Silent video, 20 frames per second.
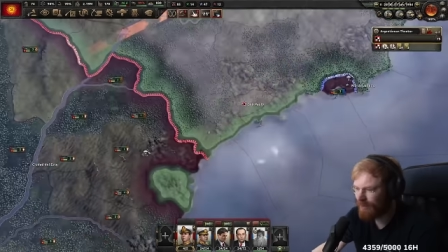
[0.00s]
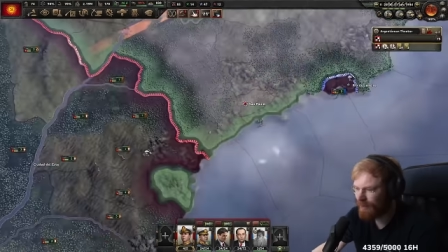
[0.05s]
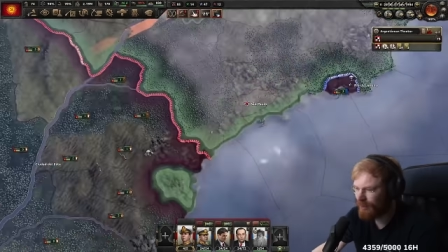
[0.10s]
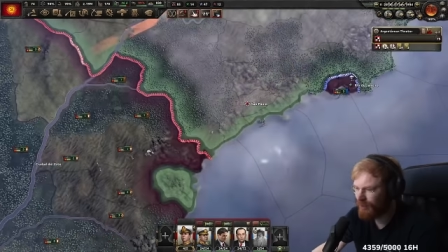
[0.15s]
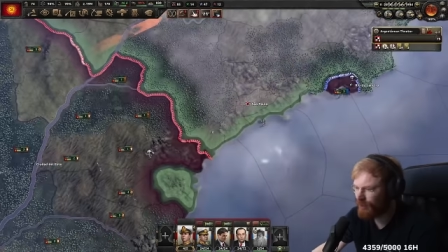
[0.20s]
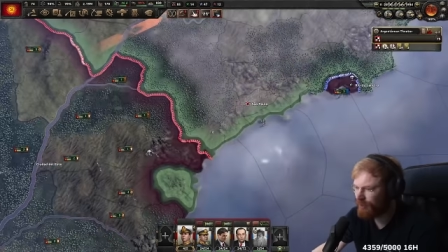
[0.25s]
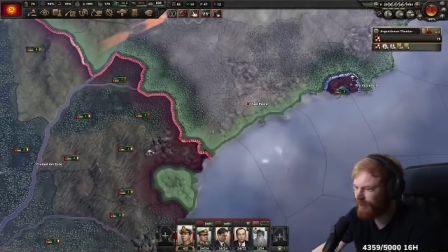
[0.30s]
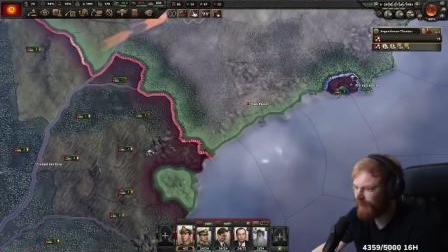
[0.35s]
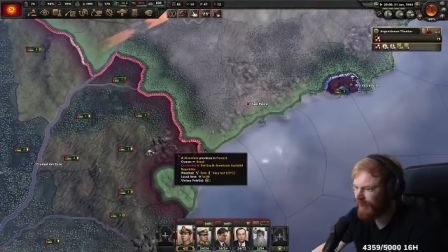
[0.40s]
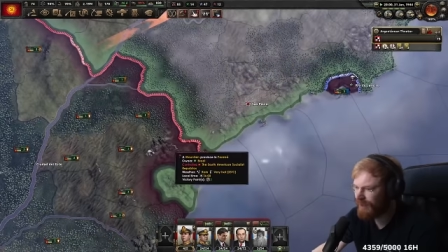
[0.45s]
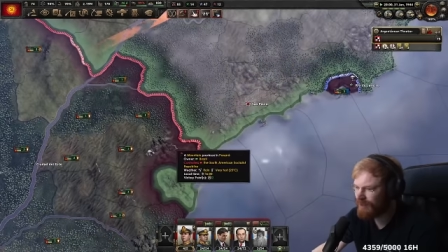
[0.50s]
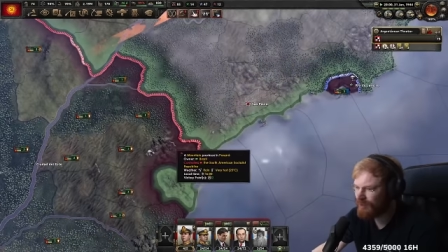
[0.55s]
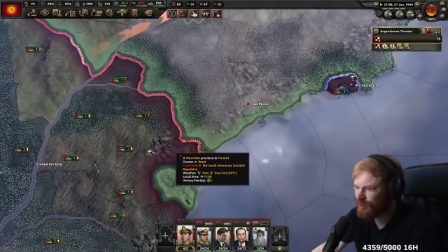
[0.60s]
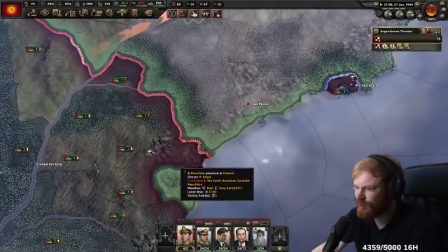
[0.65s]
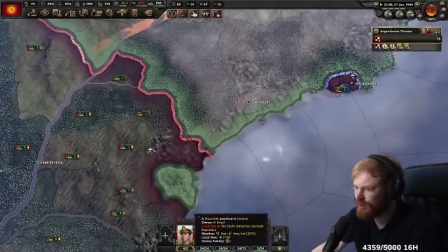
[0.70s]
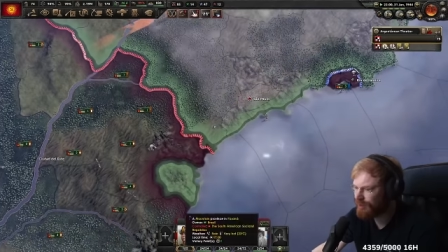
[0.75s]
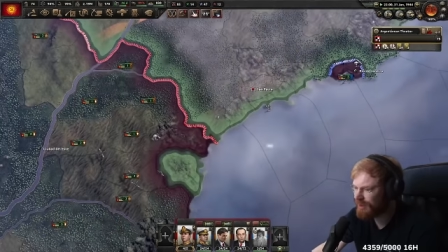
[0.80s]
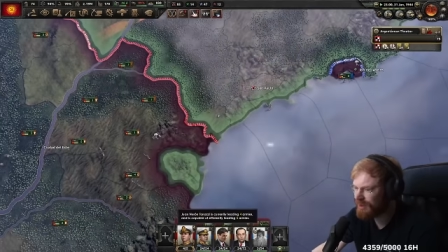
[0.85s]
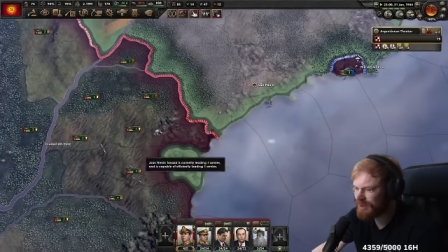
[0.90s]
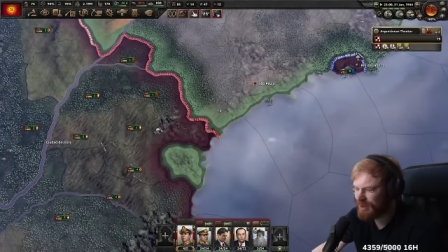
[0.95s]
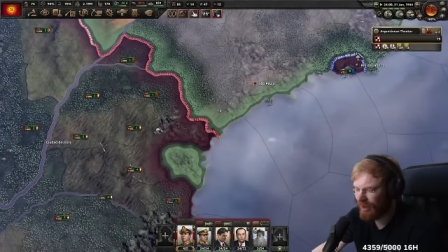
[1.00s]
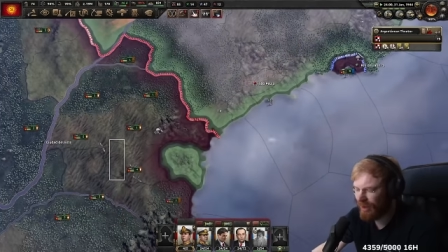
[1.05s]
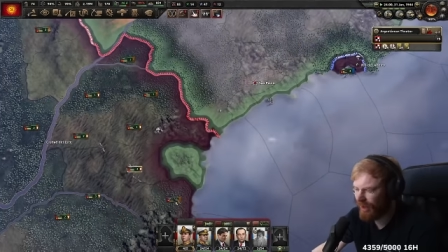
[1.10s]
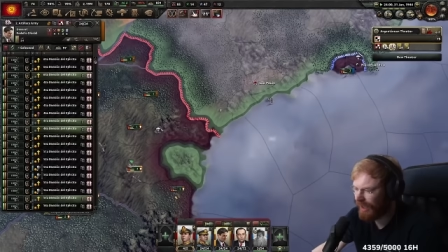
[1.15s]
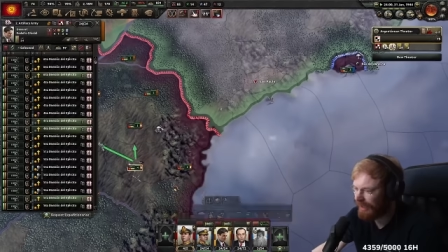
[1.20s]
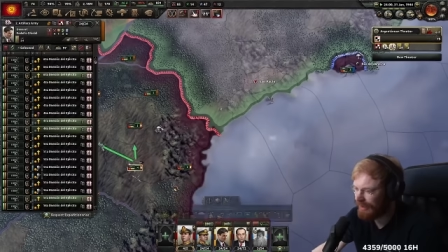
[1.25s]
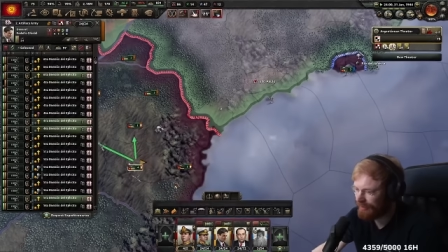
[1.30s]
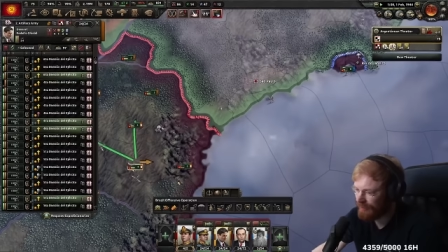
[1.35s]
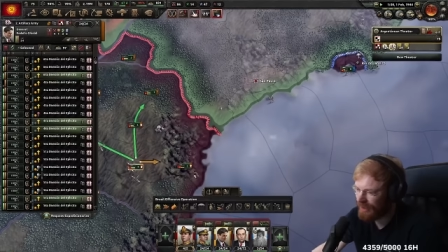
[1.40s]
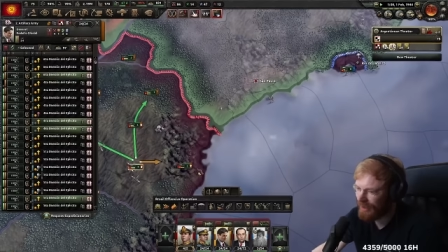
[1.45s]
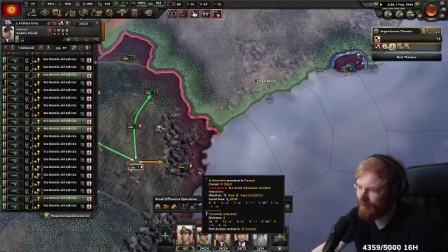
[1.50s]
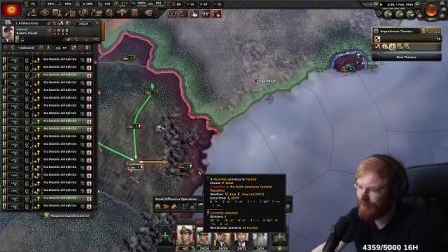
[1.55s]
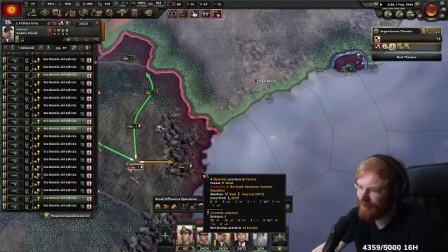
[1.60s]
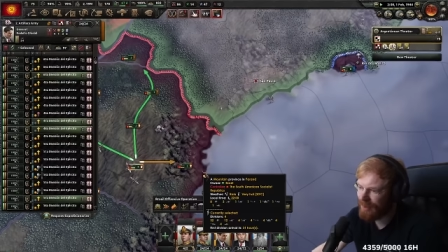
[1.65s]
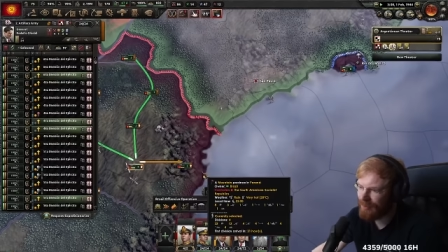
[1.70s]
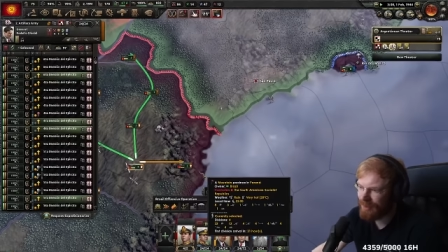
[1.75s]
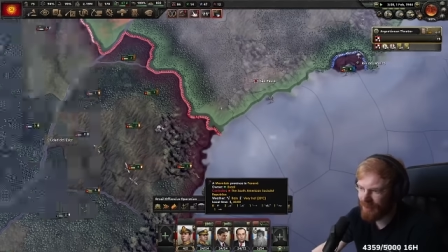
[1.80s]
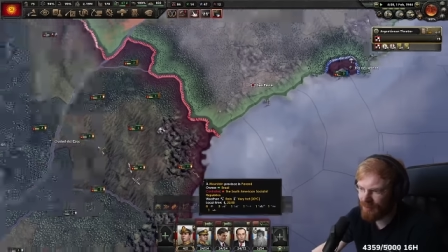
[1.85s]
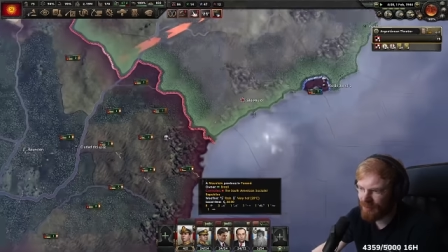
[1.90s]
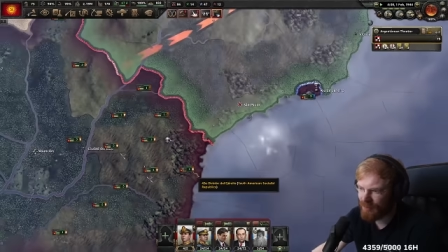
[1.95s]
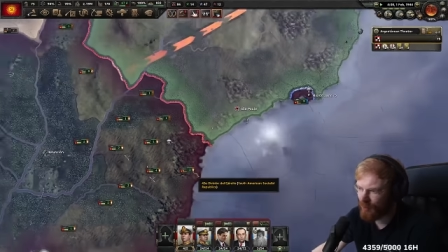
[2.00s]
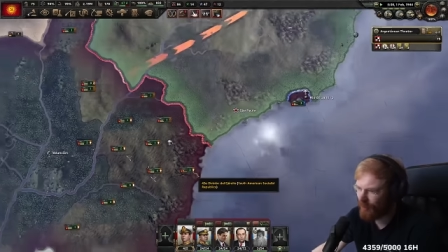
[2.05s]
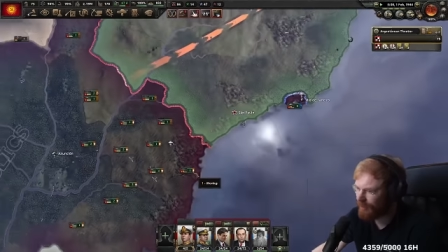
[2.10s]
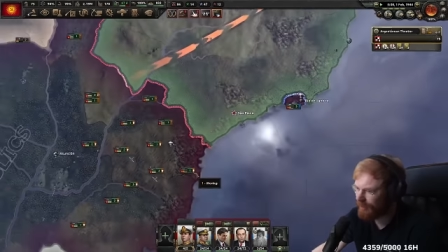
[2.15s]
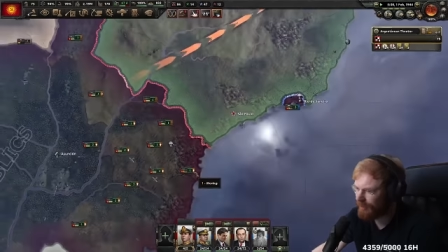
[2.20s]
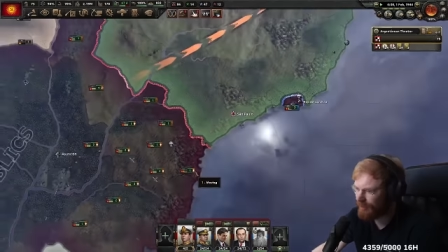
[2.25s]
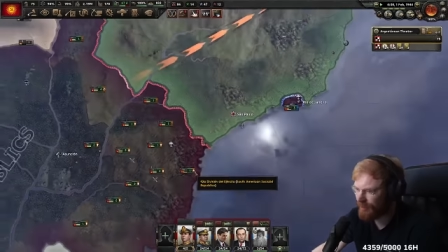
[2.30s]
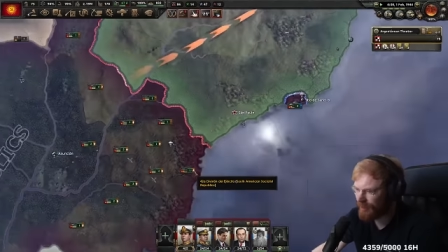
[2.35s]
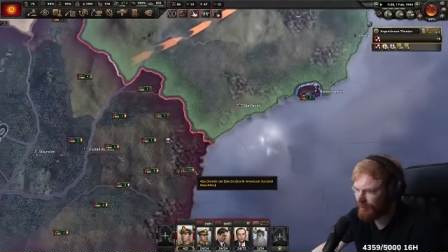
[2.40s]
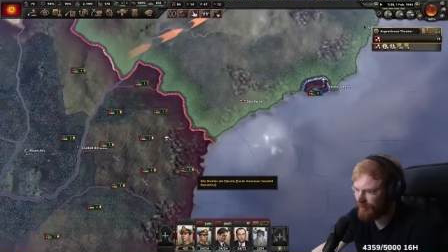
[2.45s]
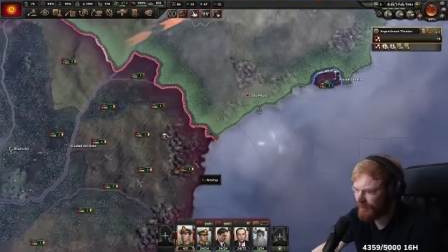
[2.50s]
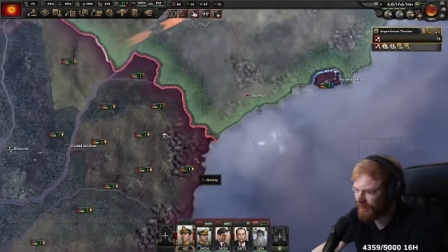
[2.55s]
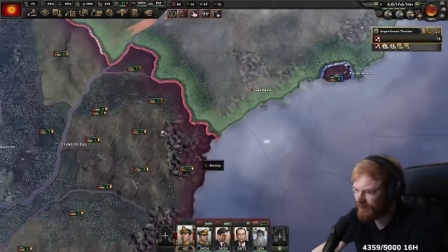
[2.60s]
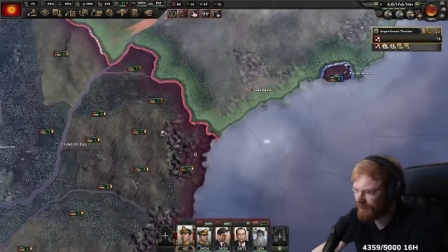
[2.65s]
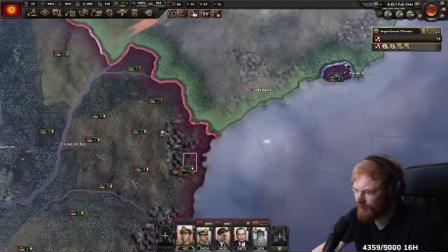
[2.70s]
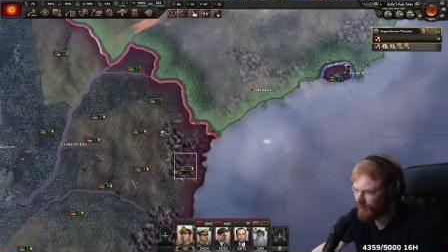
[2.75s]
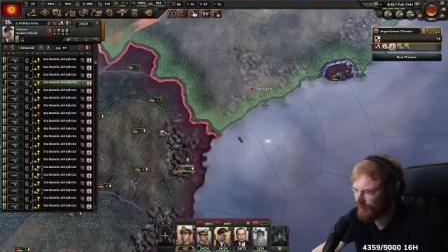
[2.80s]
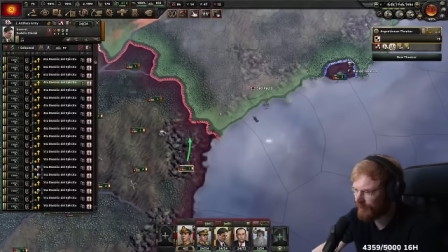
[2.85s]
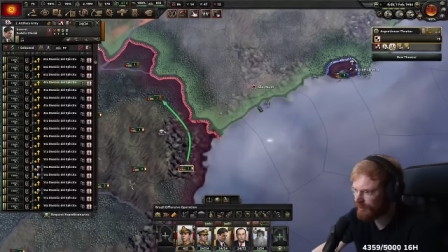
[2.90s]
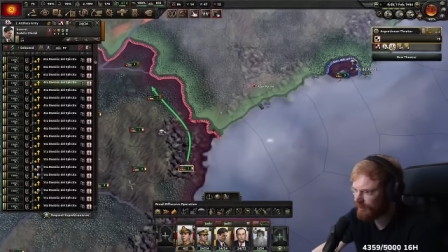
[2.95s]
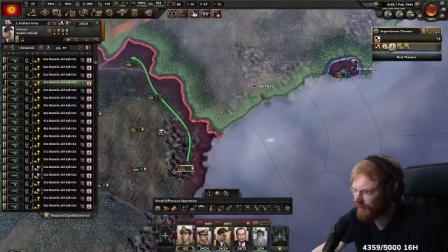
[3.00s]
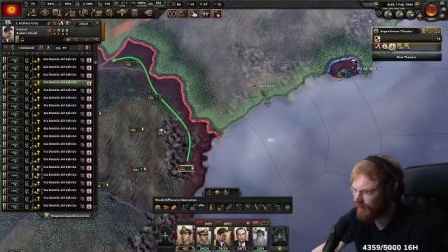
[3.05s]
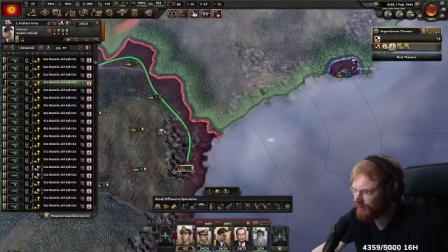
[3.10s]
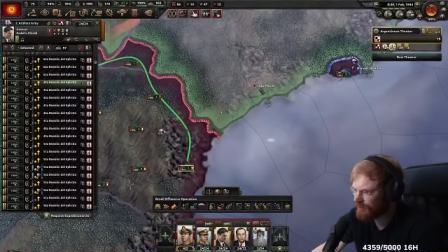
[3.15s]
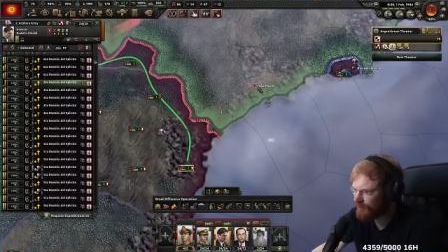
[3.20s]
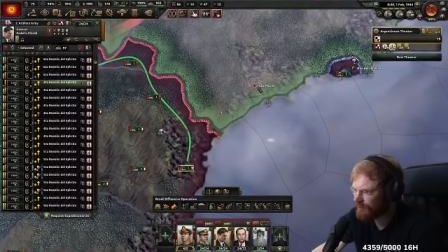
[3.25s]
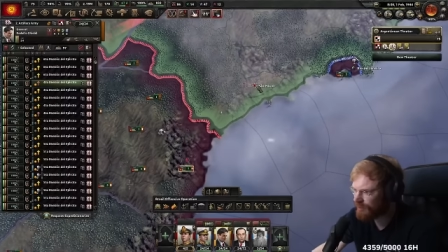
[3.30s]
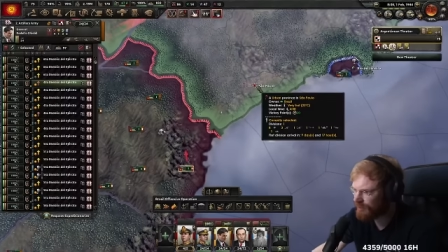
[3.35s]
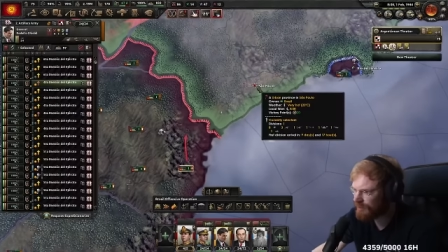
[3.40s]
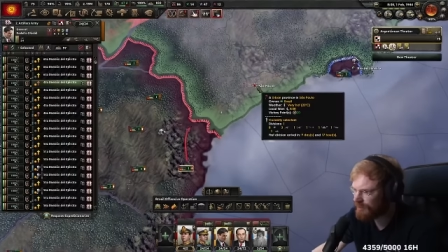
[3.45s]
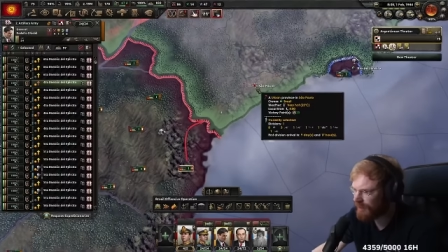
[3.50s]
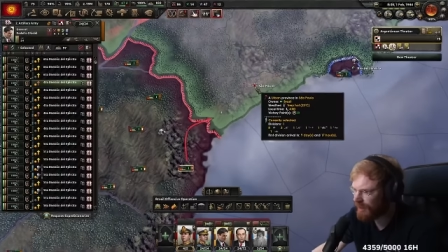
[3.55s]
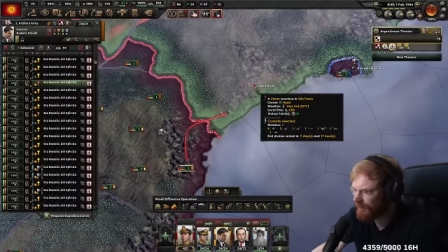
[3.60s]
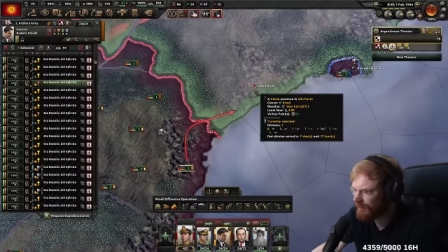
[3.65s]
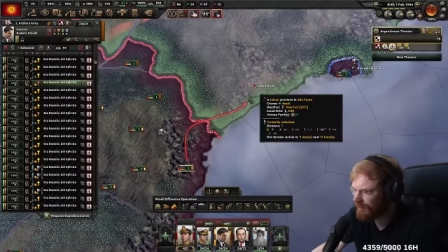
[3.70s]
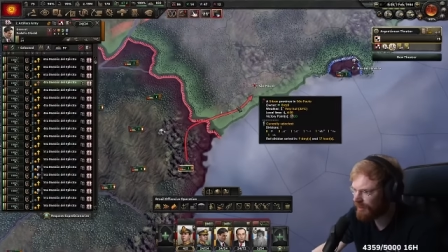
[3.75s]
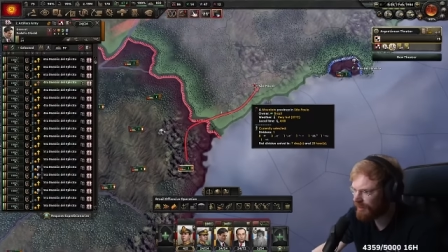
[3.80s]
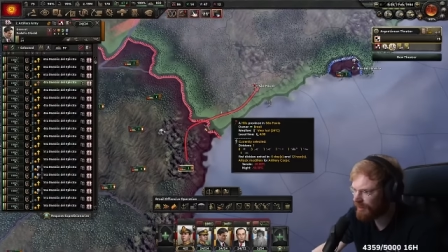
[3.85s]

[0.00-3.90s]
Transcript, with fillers: The paratroopers are... When I play Millennium Dawn, I'm gonna play so many paratroopers, man.